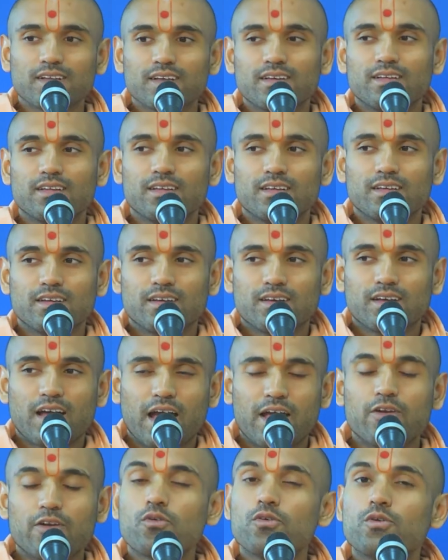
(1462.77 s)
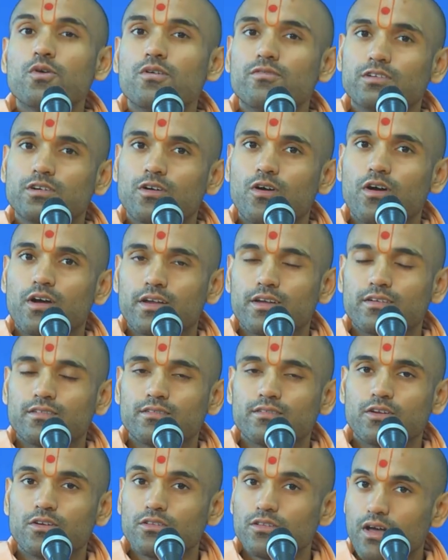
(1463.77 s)
I know you have a cot. You're
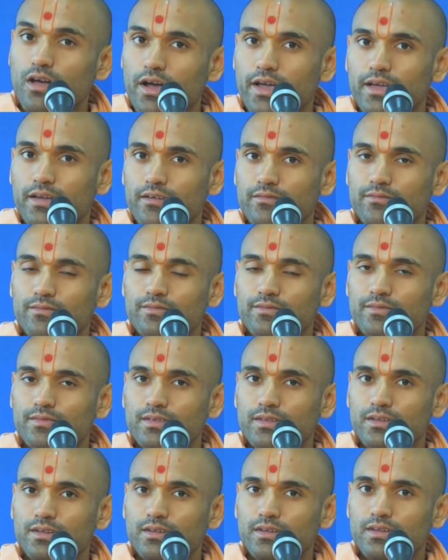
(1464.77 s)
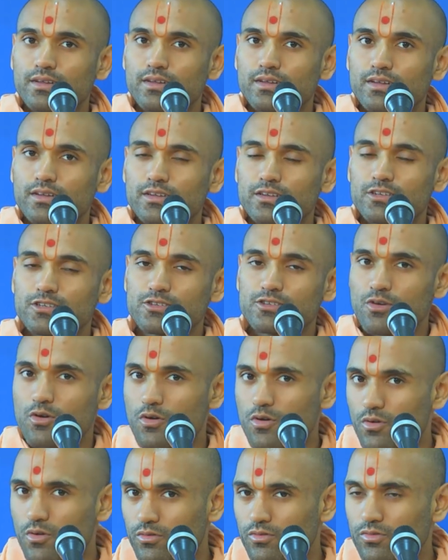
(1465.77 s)
lying. So
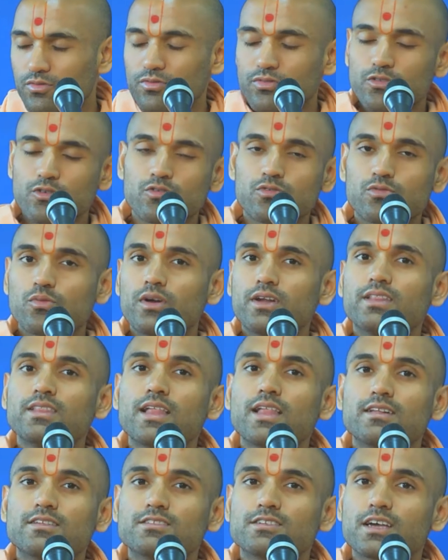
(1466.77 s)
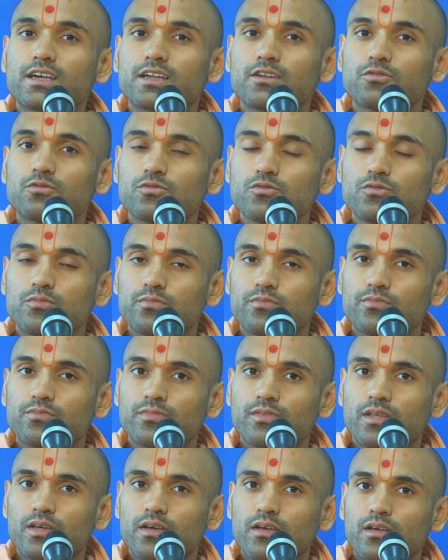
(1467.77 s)
there's one in that second room.
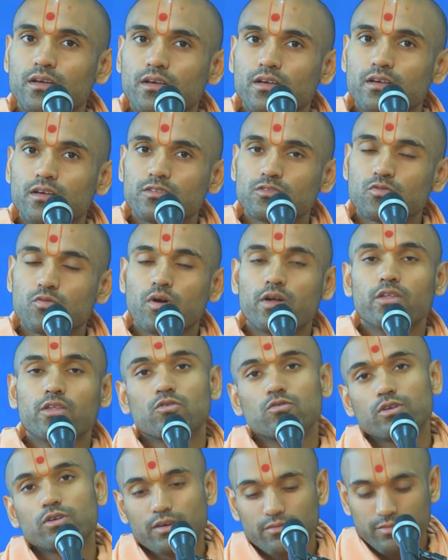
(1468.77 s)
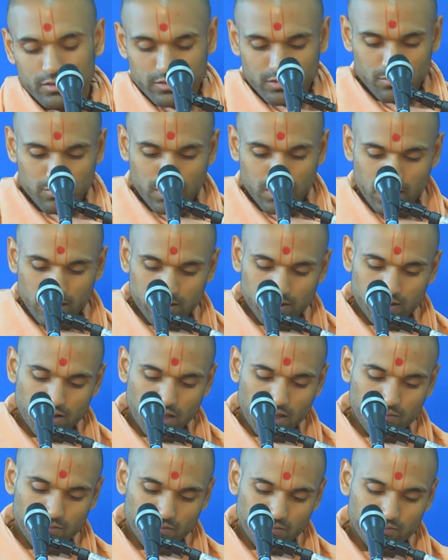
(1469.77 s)
So why don't you give it to me in the name of
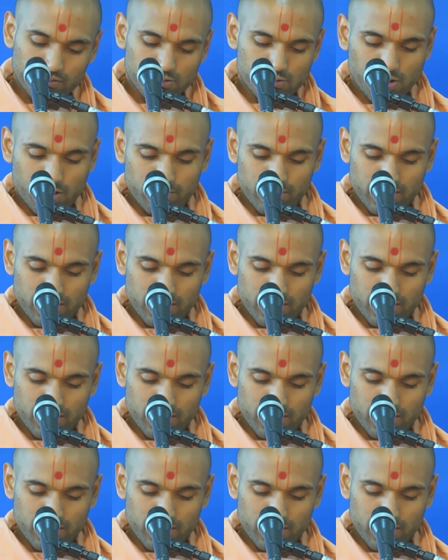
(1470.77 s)
Swaminarayan?